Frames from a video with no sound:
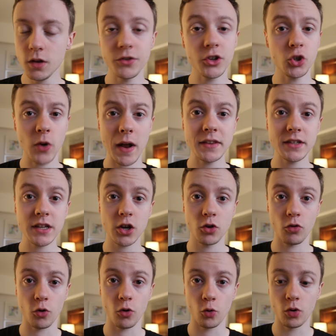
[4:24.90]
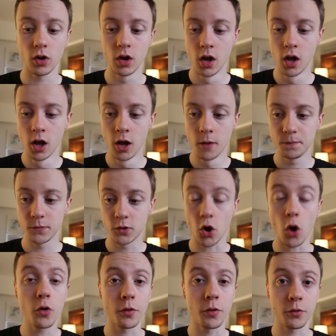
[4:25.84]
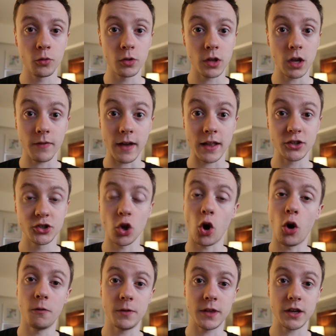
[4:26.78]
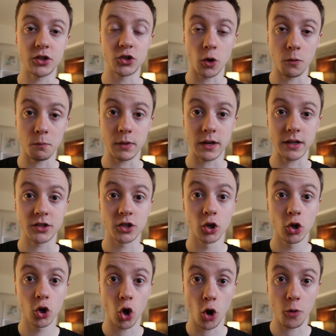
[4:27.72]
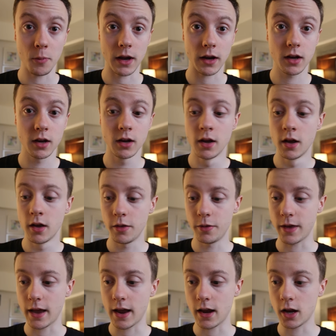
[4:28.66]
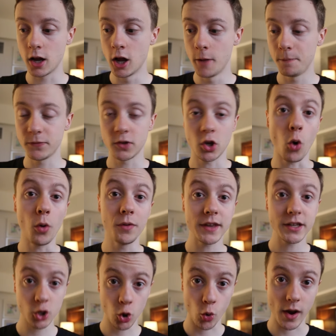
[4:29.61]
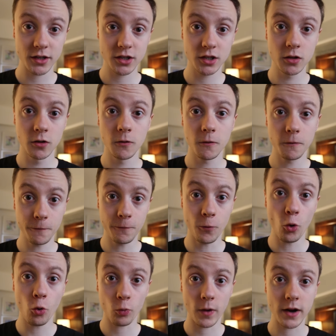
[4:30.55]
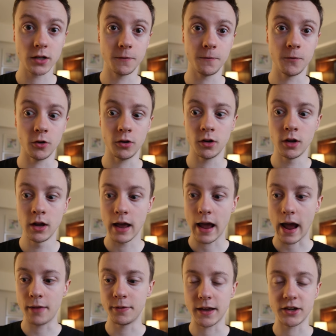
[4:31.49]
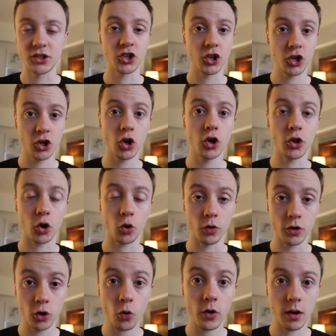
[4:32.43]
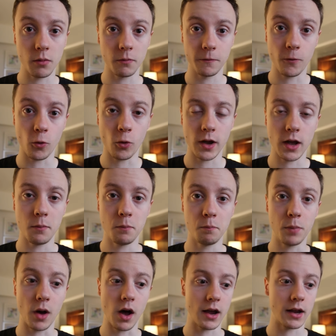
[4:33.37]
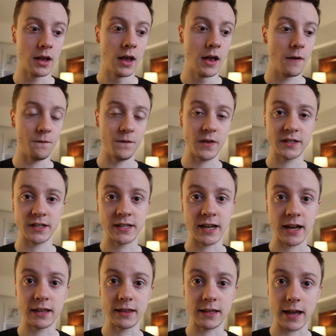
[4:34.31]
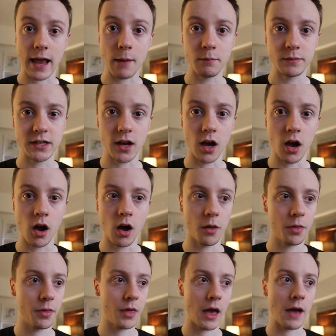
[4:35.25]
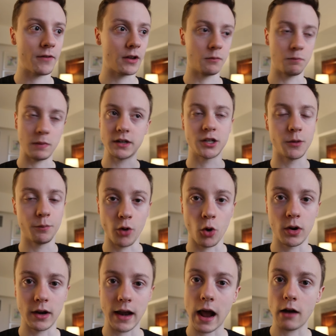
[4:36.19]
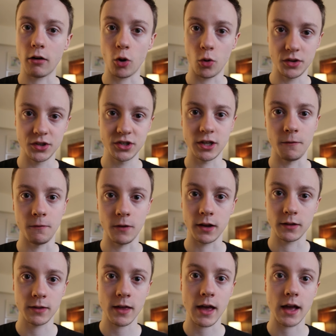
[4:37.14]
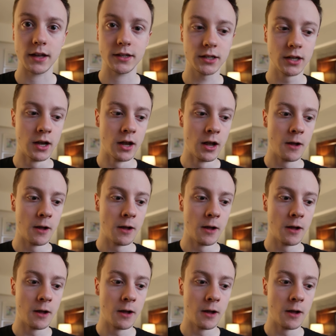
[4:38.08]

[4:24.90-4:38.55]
The transit crew go through the events of the Zombies comic. They go on this quest for Richtofen, and they secure the Cronorium for him by visiting the empty earth, having been to Broken Arrow and stuff like that.